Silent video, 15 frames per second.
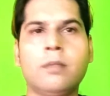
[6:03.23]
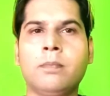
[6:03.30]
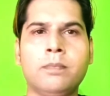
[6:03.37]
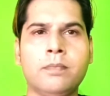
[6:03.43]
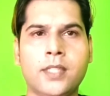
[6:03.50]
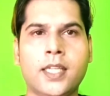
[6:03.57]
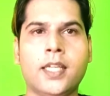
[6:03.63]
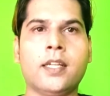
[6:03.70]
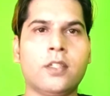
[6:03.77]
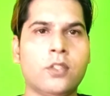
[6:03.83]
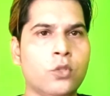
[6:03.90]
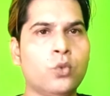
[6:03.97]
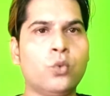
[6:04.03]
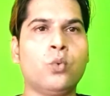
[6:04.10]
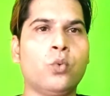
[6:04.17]
then
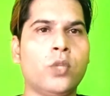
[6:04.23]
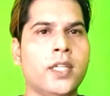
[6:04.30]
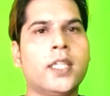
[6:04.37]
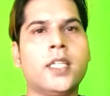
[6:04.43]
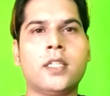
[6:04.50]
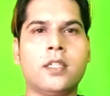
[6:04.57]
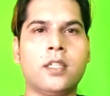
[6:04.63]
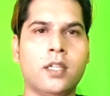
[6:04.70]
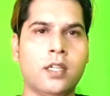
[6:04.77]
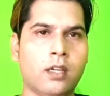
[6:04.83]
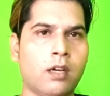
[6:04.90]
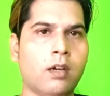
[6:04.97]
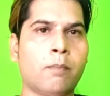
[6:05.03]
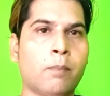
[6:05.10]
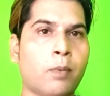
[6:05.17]
you need
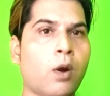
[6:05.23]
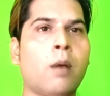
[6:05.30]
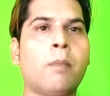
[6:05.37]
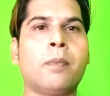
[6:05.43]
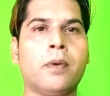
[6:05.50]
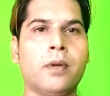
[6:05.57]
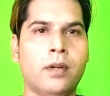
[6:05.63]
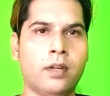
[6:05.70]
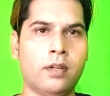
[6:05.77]
a proper